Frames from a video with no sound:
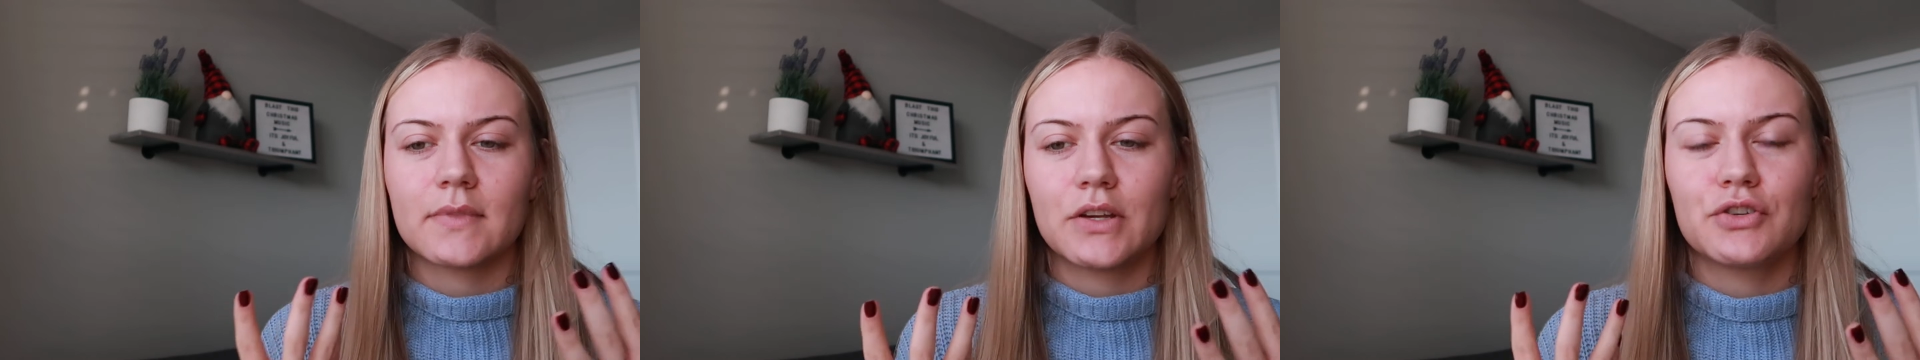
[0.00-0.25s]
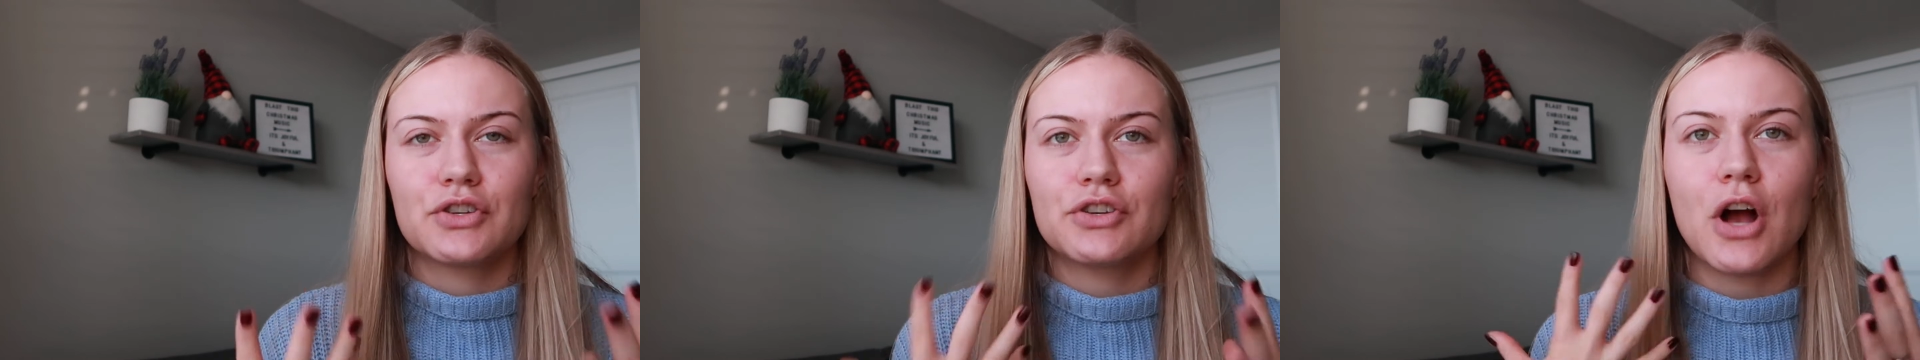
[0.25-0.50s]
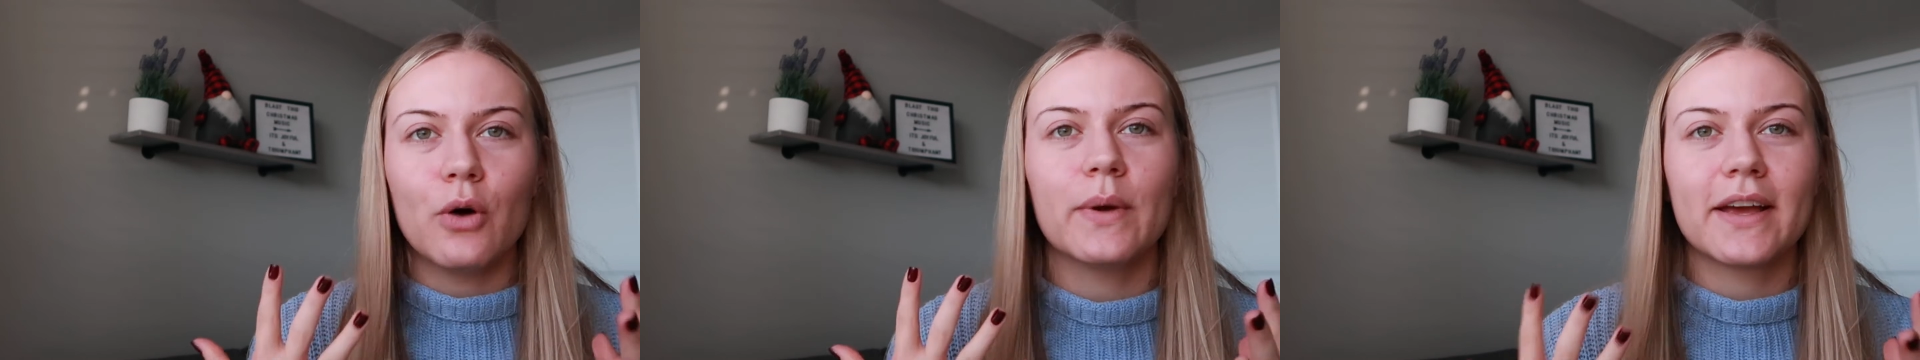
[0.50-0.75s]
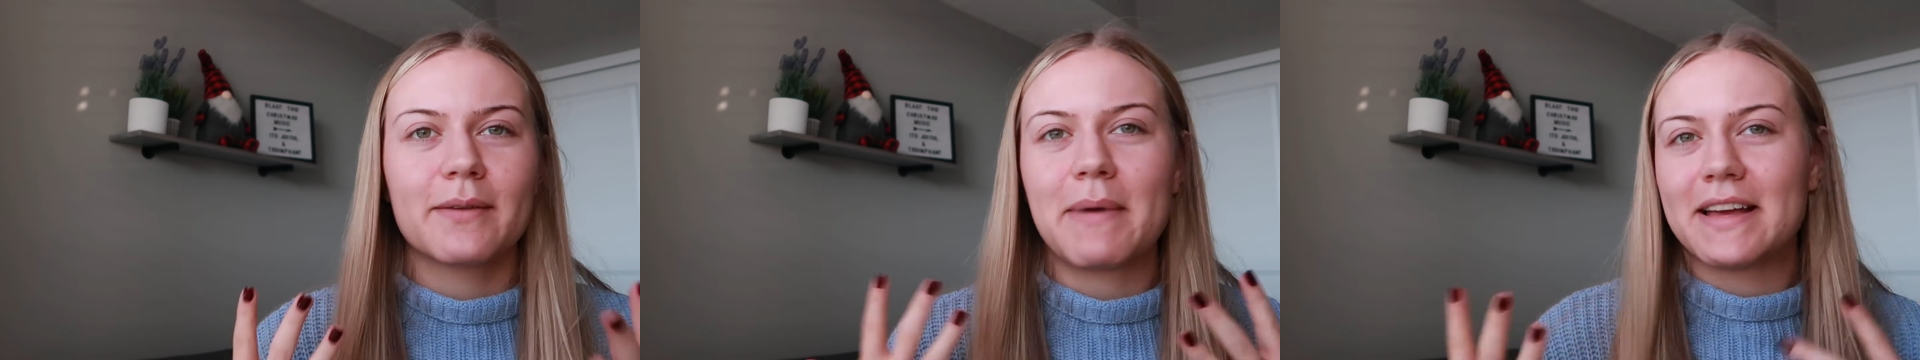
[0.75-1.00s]

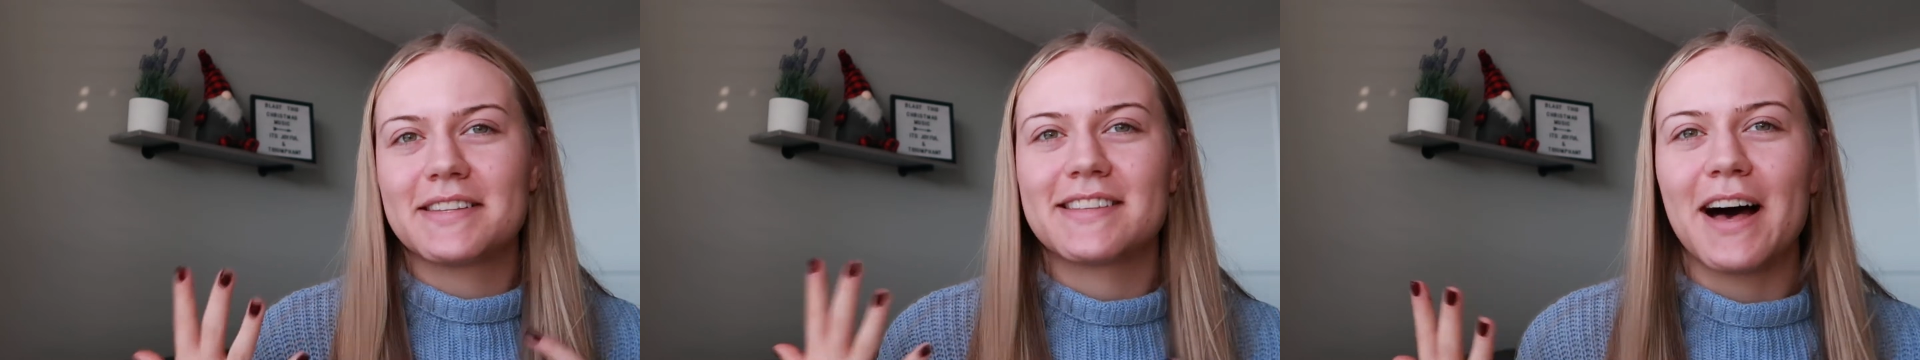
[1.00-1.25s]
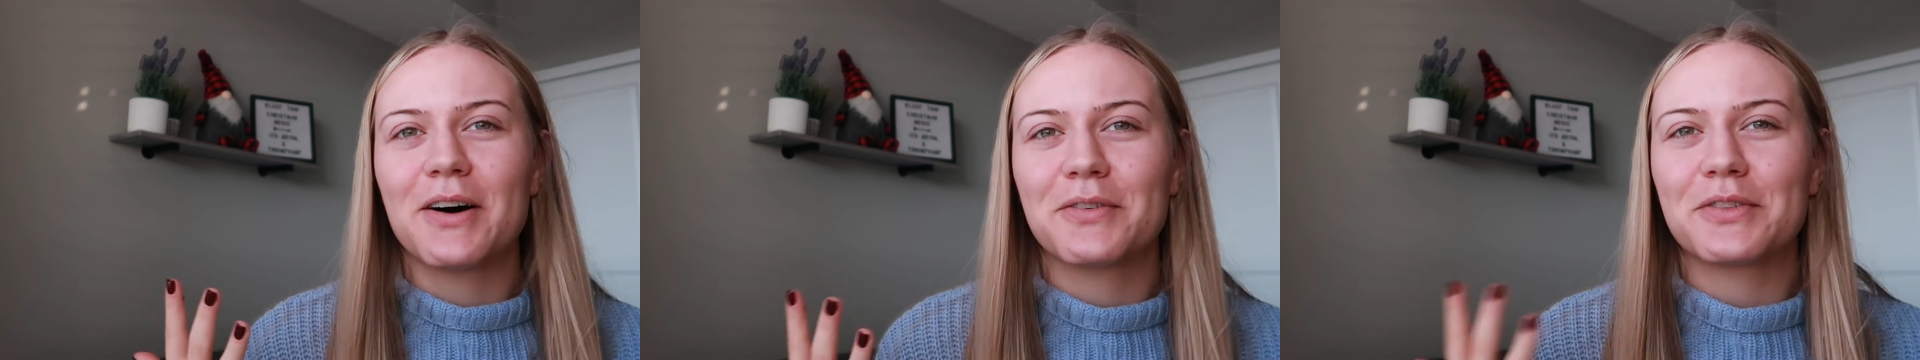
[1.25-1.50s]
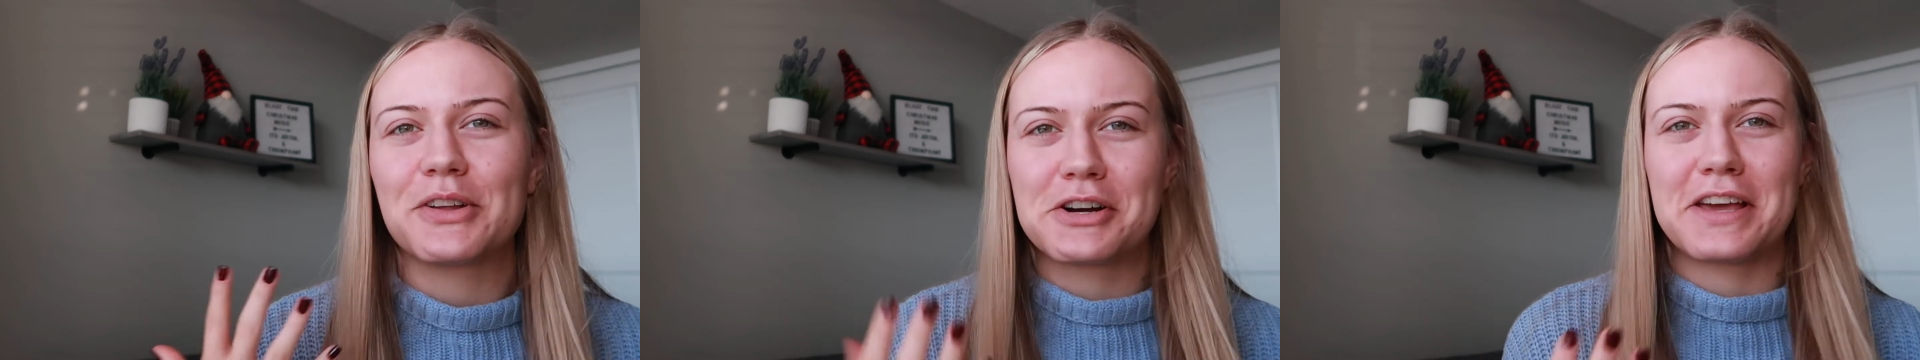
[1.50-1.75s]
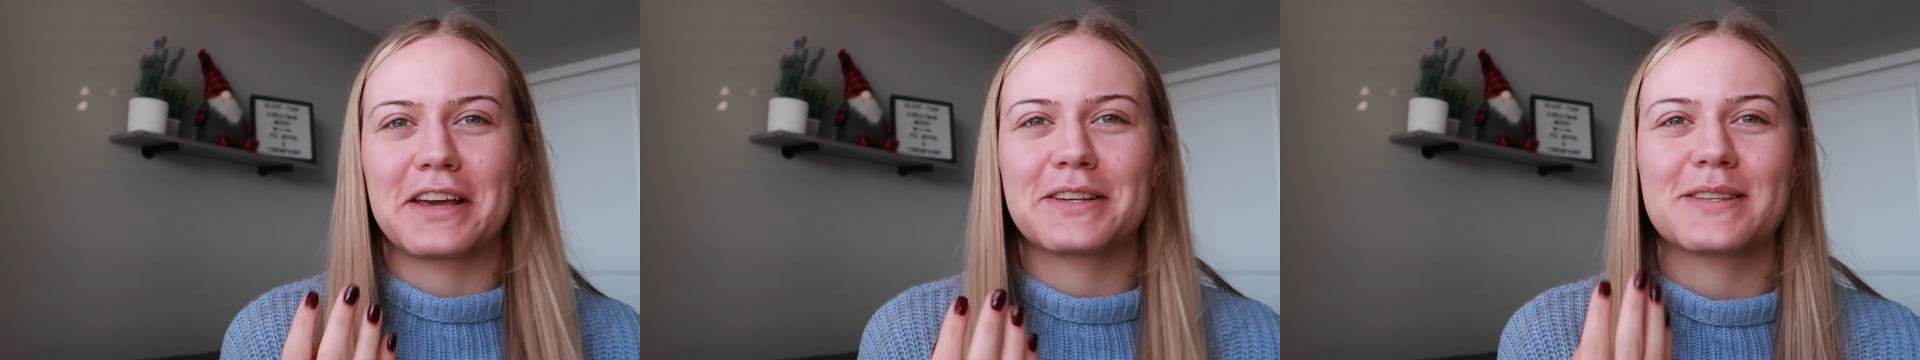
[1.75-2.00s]
showing myself
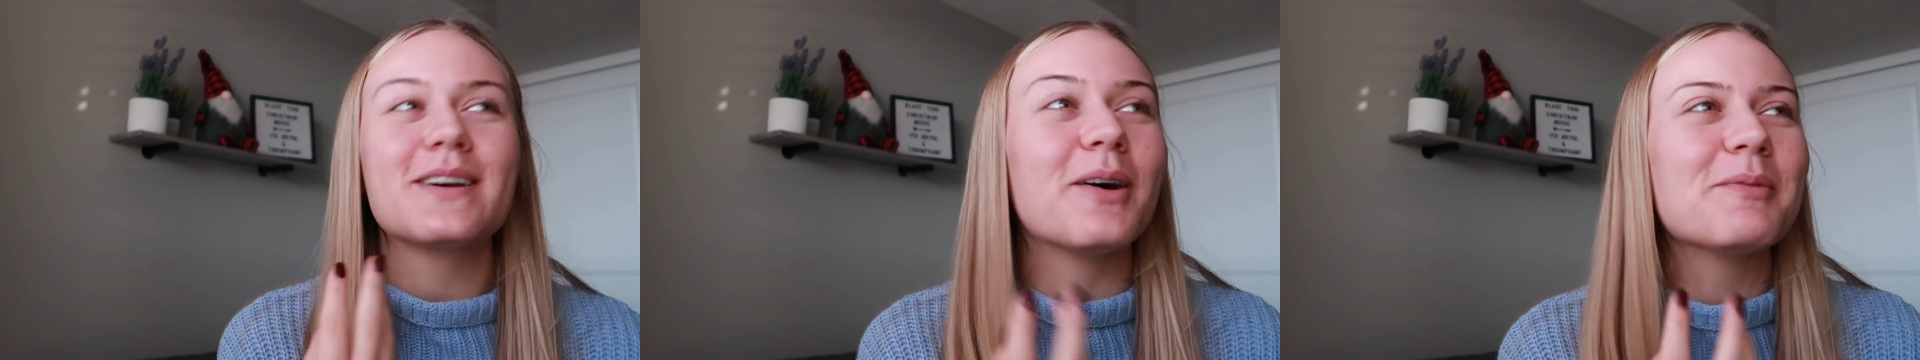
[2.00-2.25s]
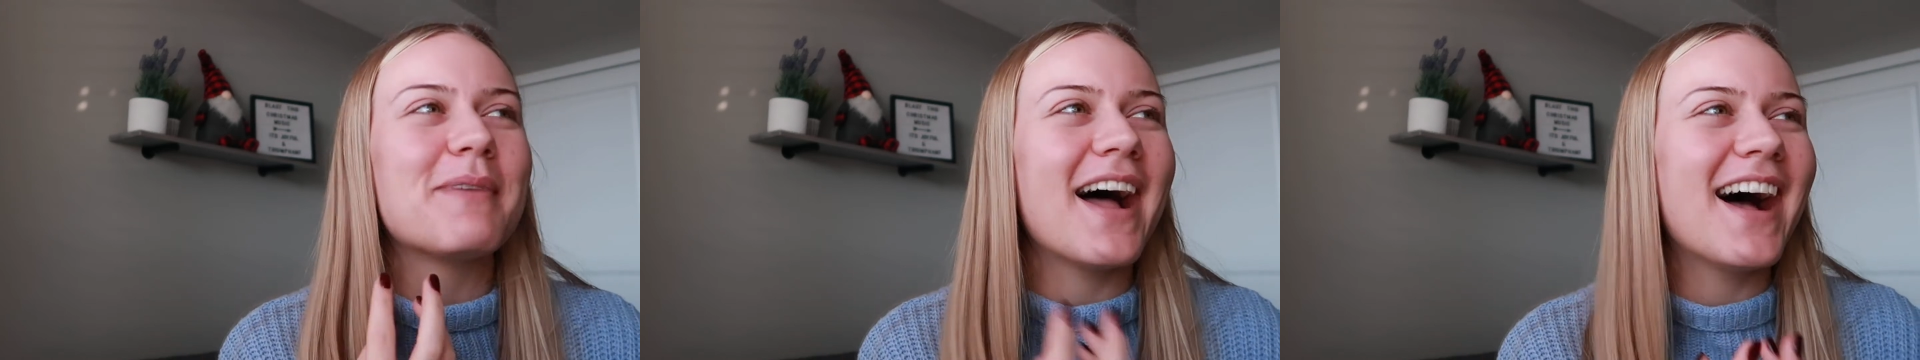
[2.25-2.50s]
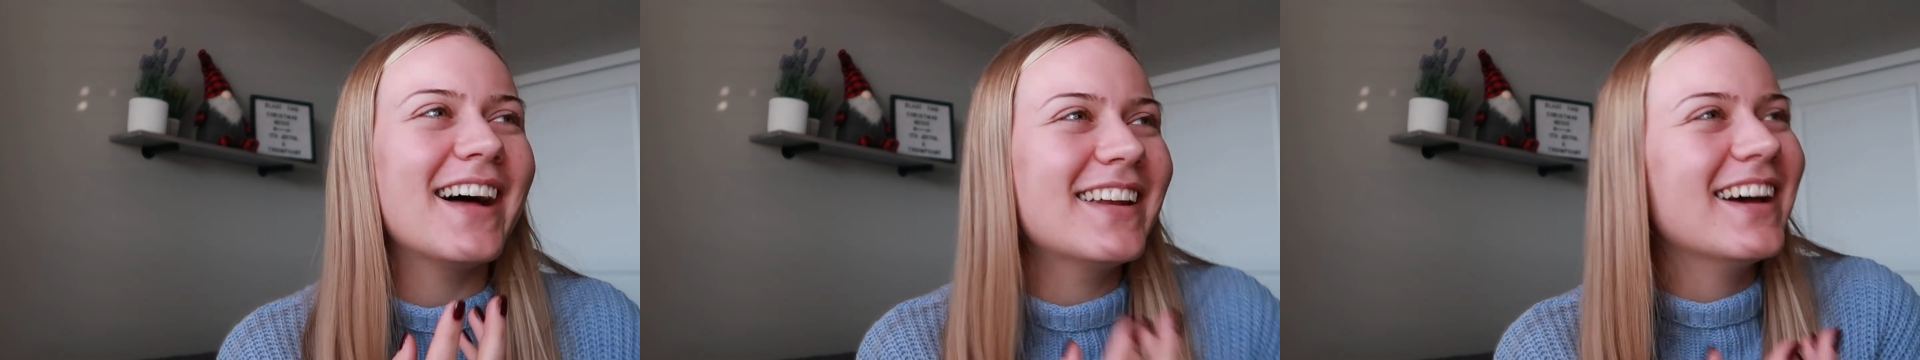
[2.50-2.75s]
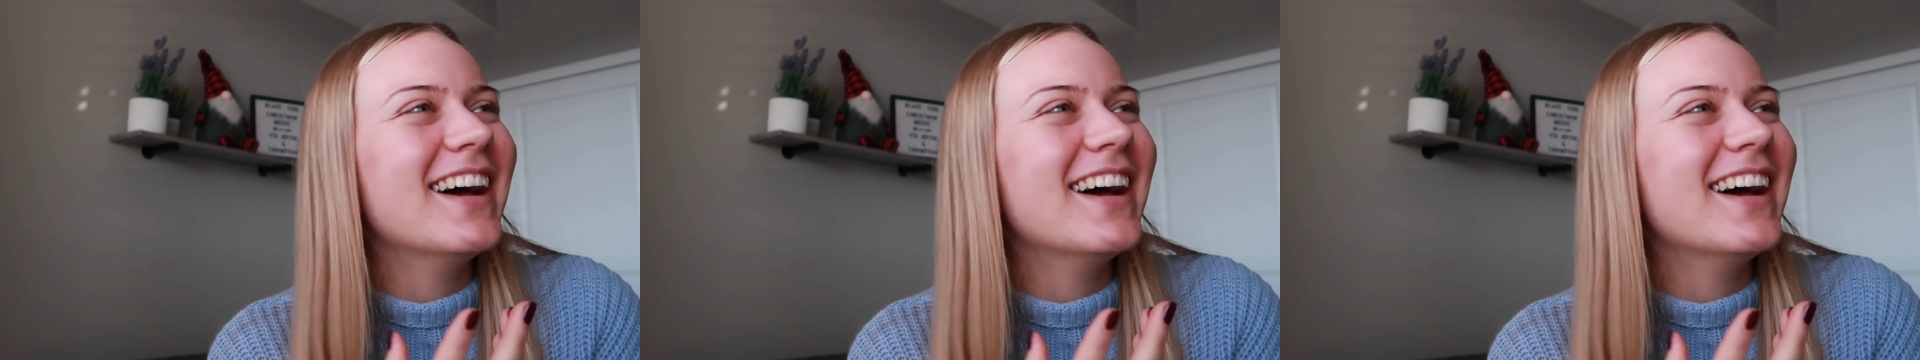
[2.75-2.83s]
looking so bad.